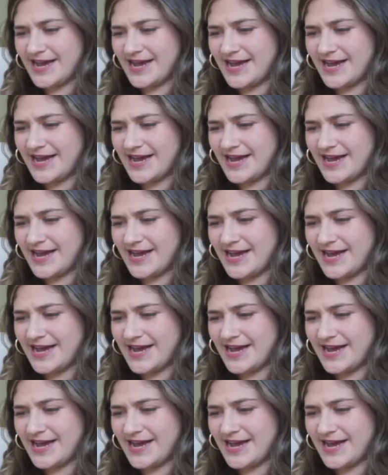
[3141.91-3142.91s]
right now
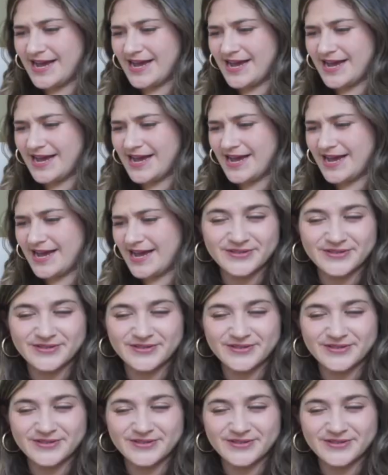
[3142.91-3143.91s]
from my phone.
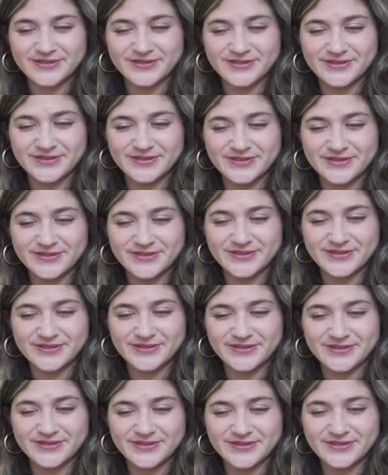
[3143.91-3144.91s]

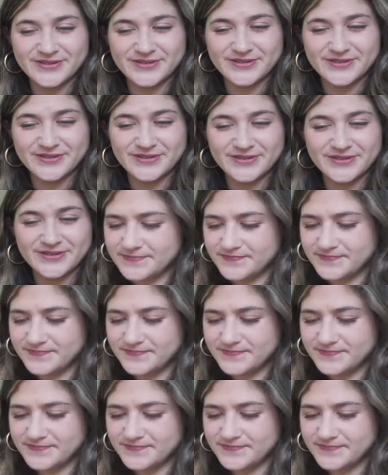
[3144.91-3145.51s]
Shall we?